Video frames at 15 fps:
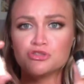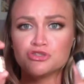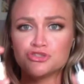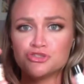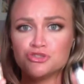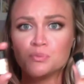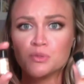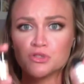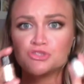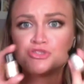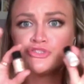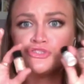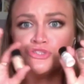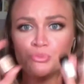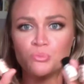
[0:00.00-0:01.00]
super,
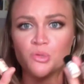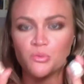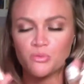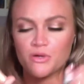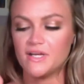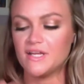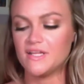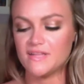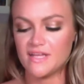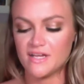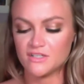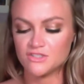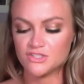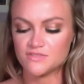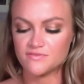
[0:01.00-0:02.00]
super pretty. They
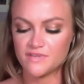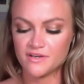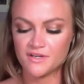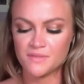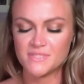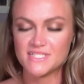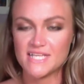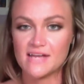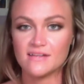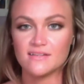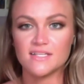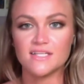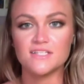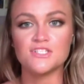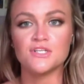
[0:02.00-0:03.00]
are just very
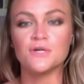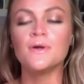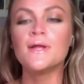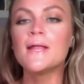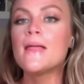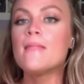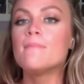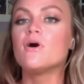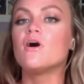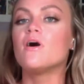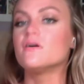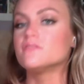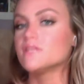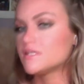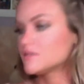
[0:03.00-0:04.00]
metallic-y too, but
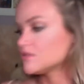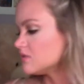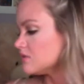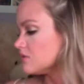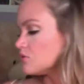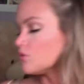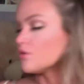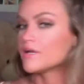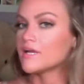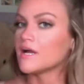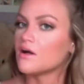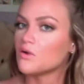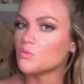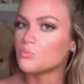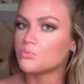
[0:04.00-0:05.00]
unlike the
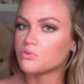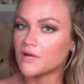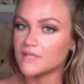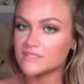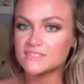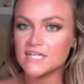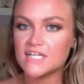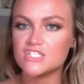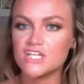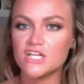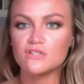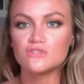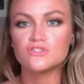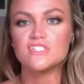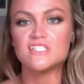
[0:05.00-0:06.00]
L'Oreal pressed
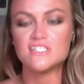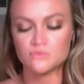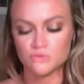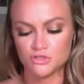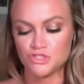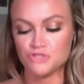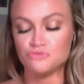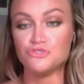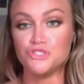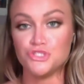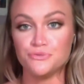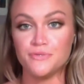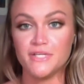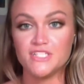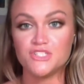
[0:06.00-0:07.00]
eyeshadows, these ones you do
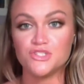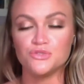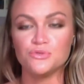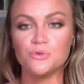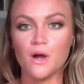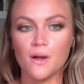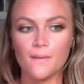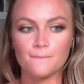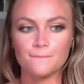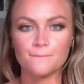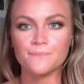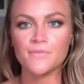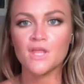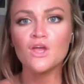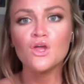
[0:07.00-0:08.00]
need to
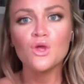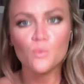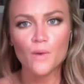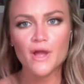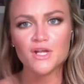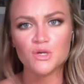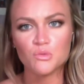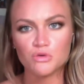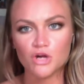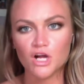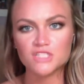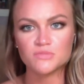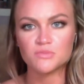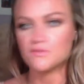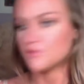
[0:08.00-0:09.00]
wet your
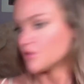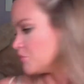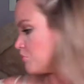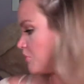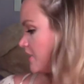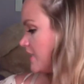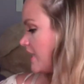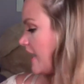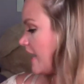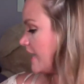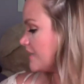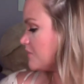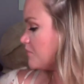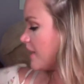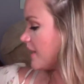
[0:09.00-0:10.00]
brush before you put it on
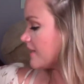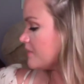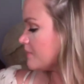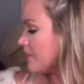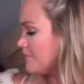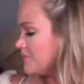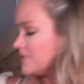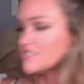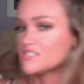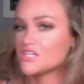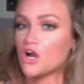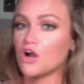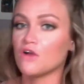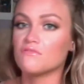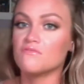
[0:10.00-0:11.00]
and pack them on because they
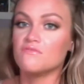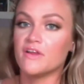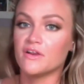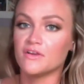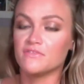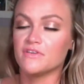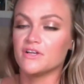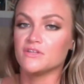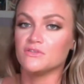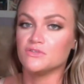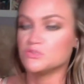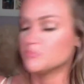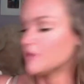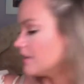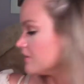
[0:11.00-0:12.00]
are very, very
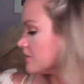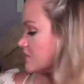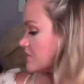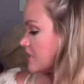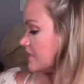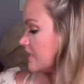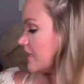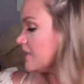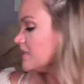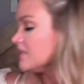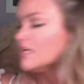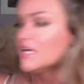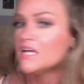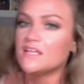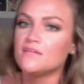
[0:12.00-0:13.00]
loose powders, and they
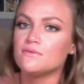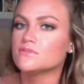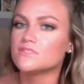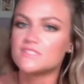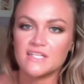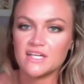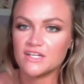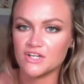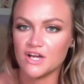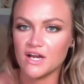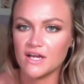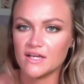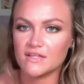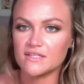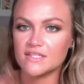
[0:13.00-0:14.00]
won't stay on your
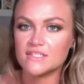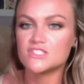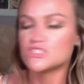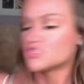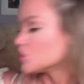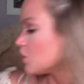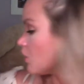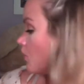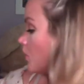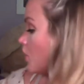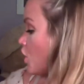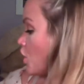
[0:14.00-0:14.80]
eyelids. So